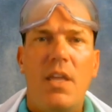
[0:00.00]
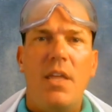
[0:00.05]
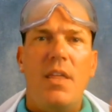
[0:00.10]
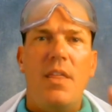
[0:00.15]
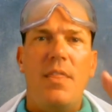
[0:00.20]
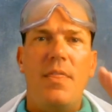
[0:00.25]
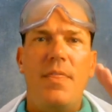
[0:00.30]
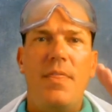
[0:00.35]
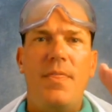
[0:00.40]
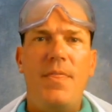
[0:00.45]

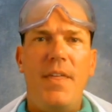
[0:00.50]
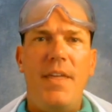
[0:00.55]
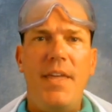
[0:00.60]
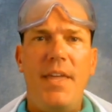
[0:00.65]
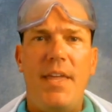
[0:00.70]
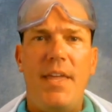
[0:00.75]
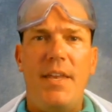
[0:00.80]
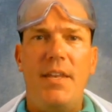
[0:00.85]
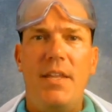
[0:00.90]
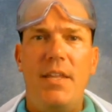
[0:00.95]

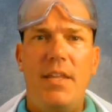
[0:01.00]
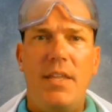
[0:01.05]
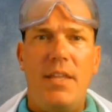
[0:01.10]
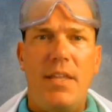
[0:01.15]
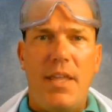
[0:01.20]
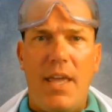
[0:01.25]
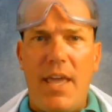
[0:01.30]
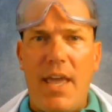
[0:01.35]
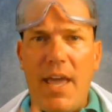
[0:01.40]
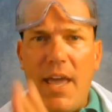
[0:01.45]
then,
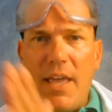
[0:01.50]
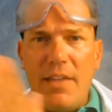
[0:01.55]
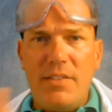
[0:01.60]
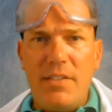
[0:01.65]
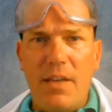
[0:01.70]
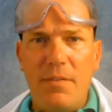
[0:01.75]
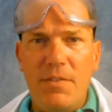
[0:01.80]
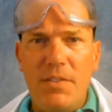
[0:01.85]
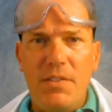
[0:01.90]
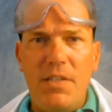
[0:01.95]
as
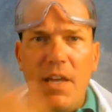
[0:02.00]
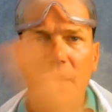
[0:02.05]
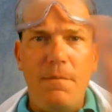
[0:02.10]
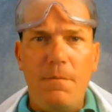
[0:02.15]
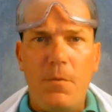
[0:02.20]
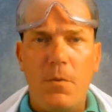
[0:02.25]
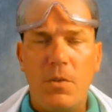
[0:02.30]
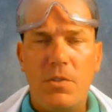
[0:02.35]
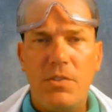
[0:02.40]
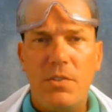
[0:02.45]
I've said,
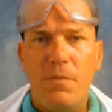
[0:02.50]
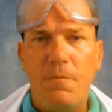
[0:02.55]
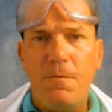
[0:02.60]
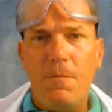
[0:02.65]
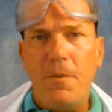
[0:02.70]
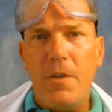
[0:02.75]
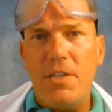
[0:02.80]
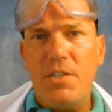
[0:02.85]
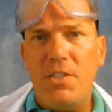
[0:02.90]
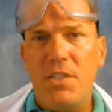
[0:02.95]
force of
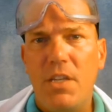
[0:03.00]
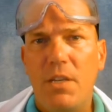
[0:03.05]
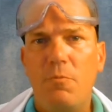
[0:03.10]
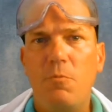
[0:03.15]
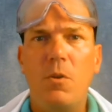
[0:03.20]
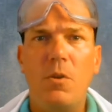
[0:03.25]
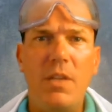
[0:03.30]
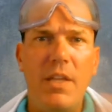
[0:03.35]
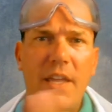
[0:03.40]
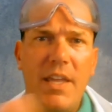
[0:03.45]
friction
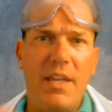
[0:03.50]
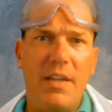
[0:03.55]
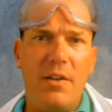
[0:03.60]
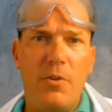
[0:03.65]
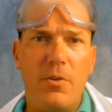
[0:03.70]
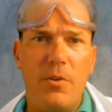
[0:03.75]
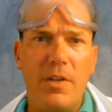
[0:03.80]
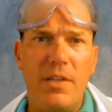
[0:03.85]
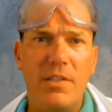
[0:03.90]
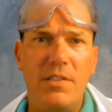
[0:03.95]
will
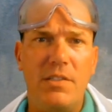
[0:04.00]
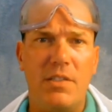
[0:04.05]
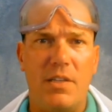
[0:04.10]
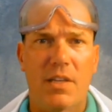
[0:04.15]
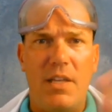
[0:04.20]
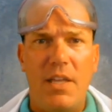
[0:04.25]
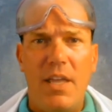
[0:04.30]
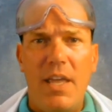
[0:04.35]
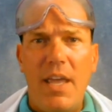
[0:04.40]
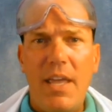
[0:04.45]
increase,
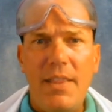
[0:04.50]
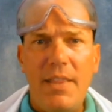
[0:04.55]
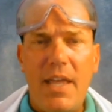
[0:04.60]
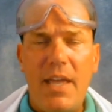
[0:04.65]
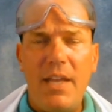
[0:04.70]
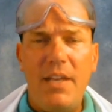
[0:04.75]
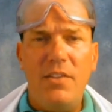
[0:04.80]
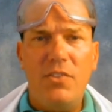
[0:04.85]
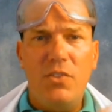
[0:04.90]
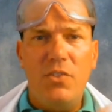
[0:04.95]
and
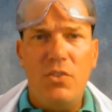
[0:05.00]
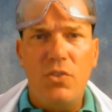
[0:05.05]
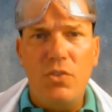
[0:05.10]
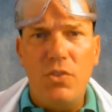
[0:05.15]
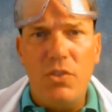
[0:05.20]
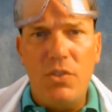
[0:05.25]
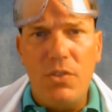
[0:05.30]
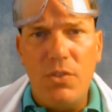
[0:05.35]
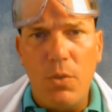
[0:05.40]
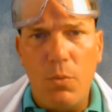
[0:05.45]
that is
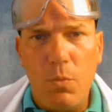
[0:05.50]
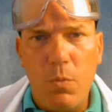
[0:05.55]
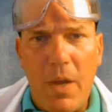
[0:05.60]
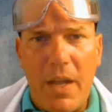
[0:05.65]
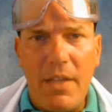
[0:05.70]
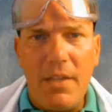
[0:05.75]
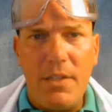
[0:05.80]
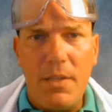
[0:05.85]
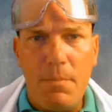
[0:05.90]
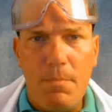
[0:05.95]

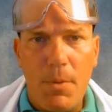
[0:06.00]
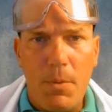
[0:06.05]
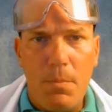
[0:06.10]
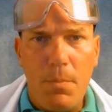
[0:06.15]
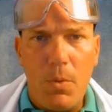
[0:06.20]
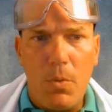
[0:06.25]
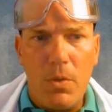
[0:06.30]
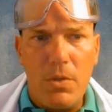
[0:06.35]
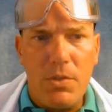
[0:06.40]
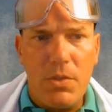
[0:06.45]
directly
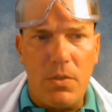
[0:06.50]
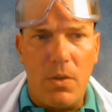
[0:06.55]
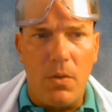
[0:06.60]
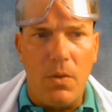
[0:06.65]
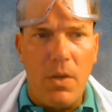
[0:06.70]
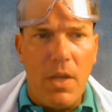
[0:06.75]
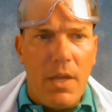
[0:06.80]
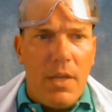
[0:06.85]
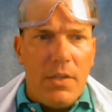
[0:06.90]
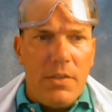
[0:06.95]
proportional.
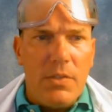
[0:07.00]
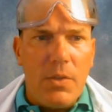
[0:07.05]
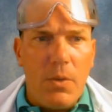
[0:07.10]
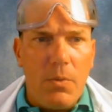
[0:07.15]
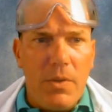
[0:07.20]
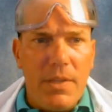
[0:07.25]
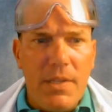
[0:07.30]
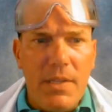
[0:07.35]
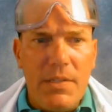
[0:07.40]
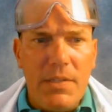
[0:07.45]
So
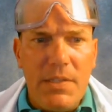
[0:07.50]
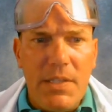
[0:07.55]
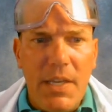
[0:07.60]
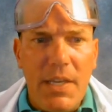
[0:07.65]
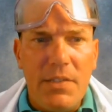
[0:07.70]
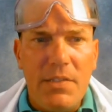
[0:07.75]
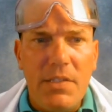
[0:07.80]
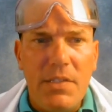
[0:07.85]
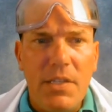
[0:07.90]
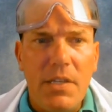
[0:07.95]
in this
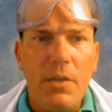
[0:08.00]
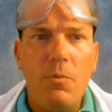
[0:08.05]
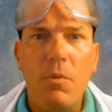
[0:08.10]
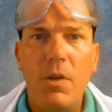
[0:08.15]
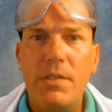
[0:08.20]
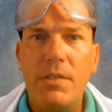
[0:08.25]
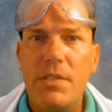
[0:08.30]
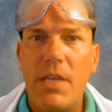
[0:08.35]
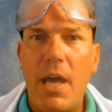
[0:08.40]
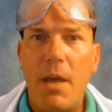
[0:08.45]
case here,
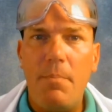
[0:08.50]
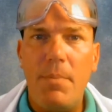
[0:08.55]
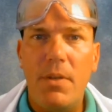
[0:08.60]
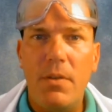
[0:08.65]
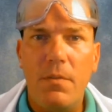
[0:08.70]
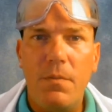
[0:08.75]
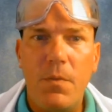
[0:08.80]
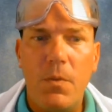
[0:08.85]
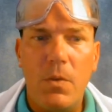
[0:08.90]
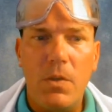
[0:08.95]
what's happened
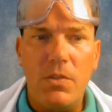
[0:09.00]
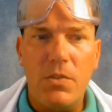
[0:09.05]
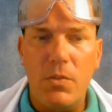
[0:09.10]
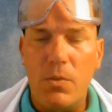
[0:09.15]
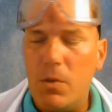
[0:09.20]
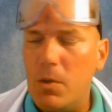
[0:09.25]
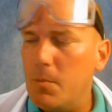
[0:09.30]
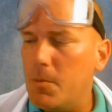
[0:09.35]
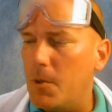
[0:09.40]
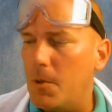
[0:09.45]
to force
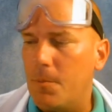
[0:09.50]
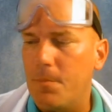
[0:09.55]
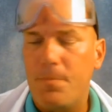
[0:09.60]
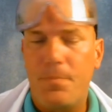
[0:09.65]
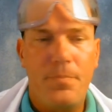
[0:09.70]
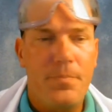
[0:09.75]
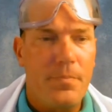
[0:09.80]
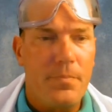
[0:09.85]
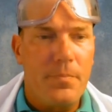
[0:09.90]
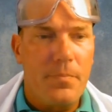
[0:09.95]
normal?
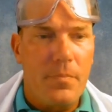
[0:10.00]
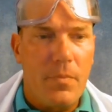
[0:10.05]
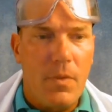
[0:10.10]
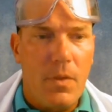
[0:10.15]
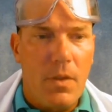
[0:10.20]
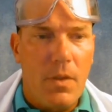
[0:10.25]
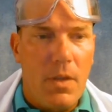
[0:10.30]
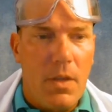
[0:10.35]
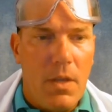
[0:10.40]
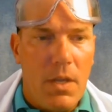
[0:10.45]

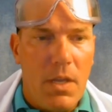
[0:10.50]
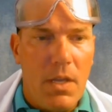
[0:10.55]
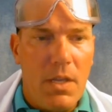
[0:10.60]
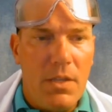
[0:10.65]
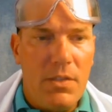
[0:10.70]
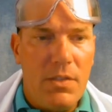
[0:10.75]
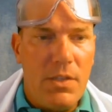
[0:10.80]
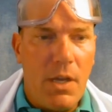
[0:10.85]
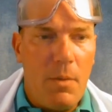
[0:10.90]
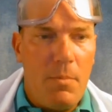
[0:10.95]

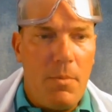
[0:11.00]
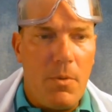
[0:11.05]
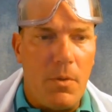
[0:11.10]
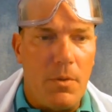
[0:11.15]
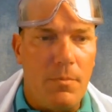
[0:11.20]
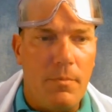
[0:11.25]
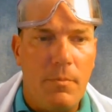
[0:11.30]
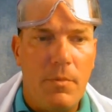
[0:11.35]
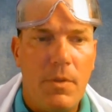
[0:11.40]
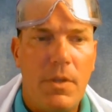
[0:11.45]
It's
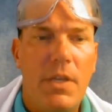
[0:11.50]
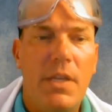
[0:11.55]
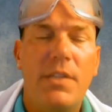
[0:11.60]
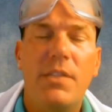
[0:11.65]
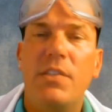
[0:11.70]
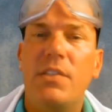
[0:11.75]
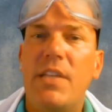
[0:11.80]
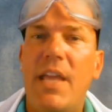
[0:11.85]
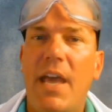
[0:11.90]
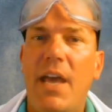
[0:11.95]
doubled.
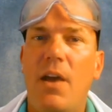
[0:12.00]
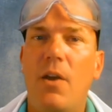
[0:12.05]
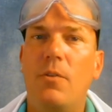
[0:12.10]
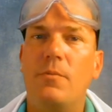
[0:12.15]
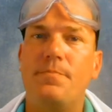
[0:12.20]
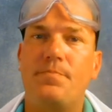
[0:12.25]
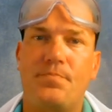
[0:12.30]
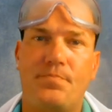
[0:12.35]
It's now